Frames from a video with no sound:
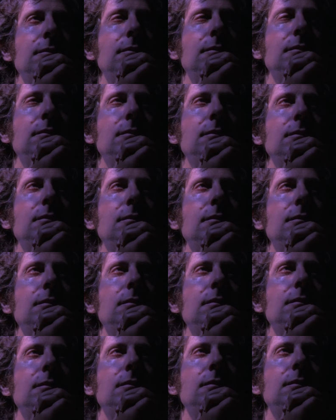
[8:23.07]
greater and
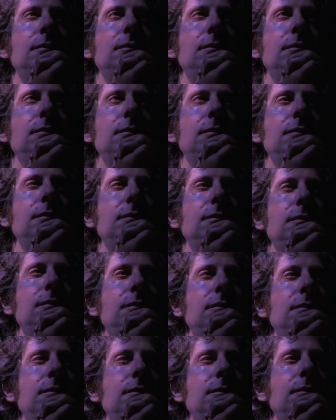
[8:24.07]
better
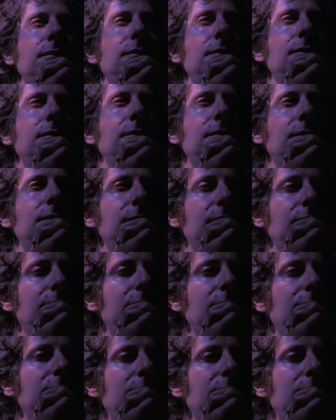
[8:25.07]
than what he used to